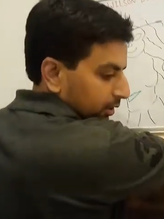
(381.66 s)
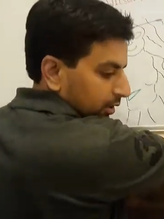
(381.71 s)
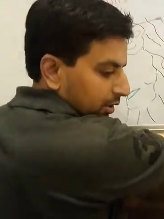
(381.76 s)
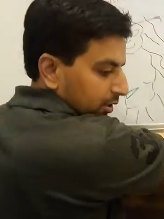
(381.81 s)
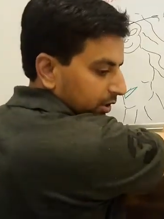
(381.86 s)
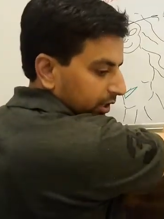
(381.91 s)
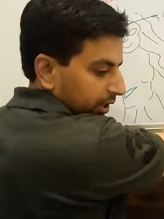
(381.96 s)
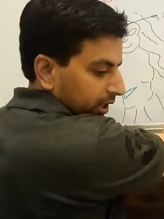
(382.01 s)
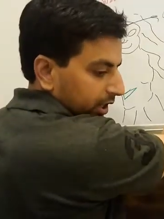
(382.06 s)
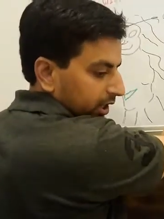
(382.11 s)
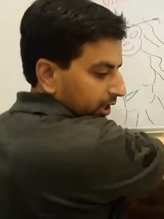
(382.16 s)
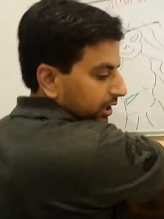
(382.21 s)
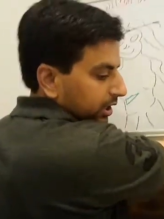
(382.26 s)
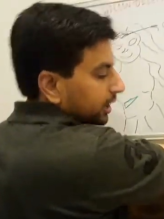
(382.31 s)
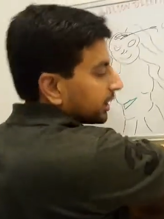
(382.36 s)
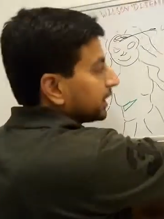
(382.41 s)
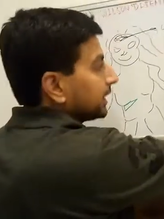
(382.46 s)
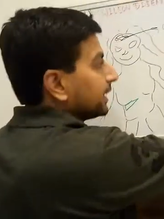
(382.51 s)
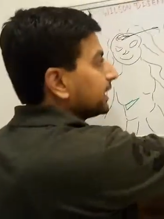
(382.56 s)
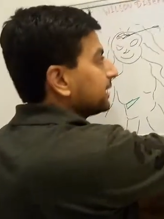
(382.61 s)
Okay,
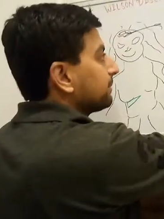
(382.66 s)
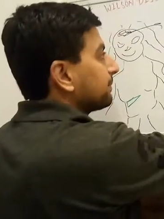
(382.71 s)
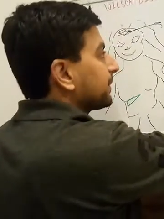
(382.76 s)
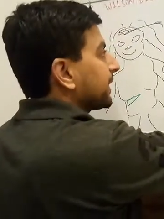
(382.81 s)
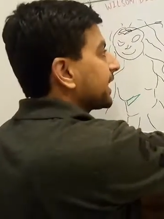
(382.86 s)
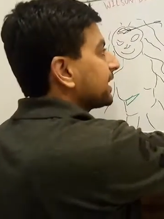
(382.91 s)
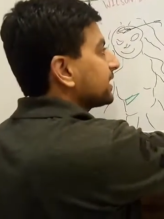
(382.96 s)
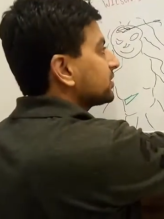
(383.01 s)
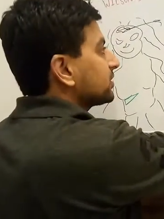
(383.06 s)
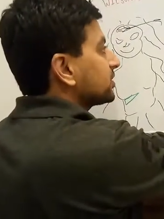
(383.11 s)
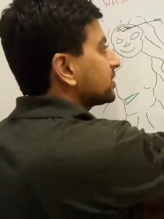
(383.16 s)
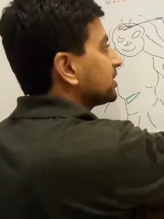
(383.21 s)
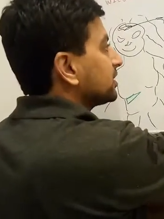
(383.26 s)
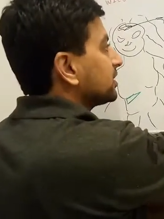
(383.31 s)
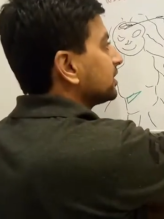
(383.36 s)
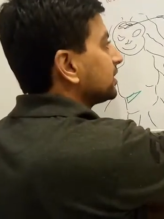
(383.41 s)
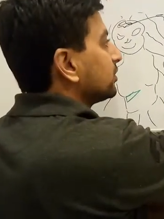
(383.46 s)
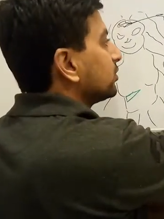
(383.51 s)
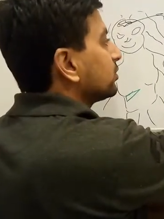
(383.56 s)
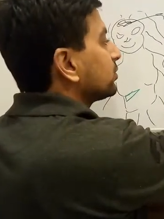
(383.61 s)

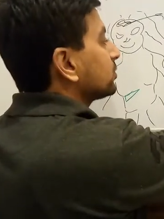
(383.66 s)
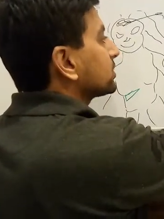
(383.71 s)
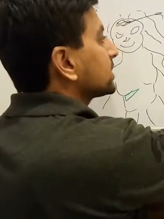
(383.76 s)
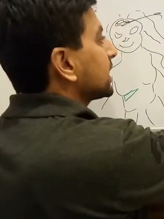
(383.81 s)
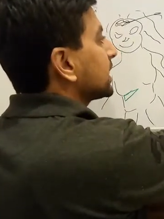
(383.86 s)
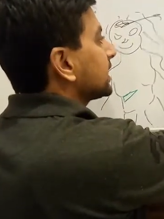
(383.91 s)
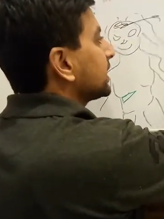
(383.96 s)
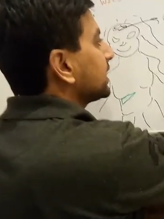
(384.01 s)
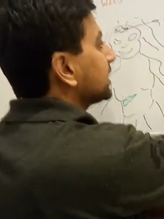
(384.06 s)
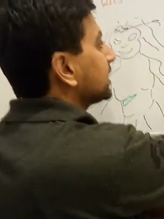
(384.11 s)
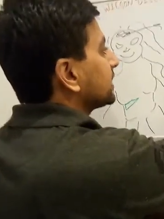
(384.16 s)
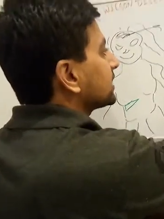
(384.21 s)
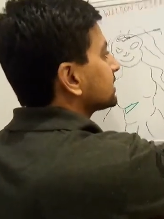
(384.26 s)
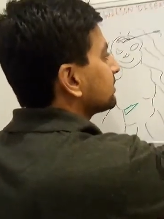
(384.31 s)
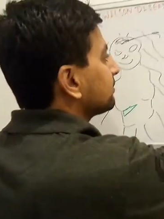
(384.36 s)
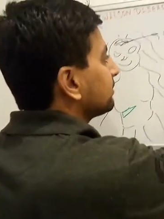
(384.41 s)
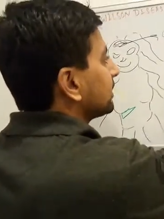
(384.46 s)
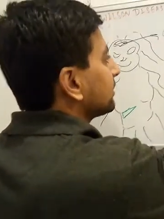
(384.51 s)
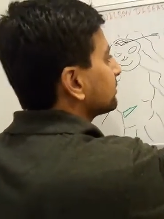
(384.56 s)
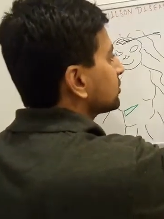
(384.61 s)
depression, neuropsychiatric
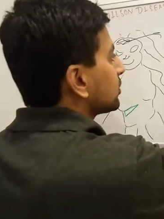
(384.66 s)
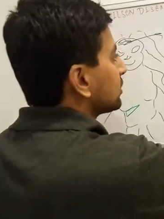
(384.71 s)
symptoms